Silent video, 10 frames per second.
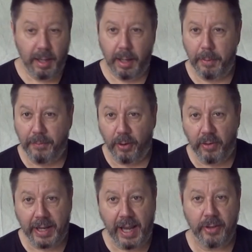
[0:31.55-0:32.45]
Uh, before
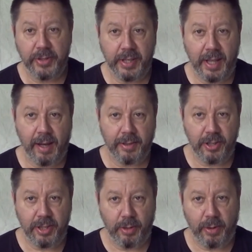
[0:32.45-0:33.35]
I get onto that I
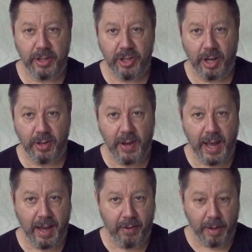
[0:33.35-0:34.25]
just thought I'd show you
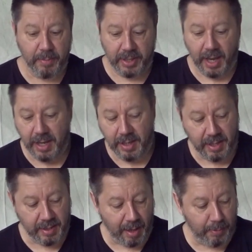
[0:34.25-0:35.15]
how I'm setting
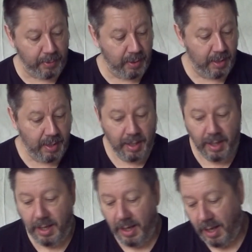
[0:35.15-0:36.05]
this up.
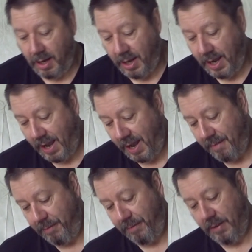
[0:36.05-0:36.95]
I
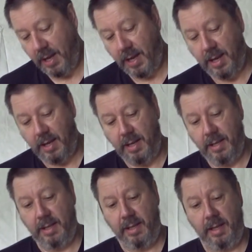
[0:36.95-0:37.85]
have uh,
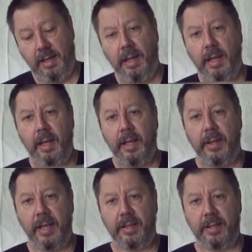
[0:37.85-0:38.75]

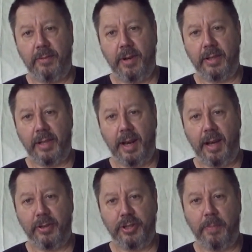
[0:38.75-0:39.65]
this rather
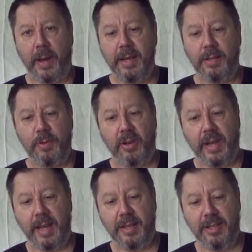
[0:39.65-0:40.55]
larger base which I
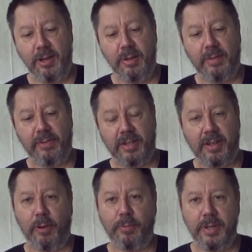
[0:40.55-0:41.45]
guess is used for
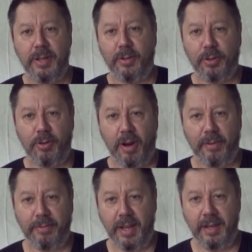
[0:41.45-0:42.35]
sculpting or
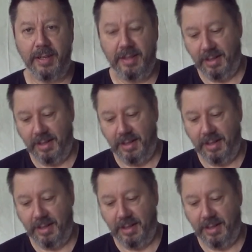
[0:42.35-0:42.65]
crafting.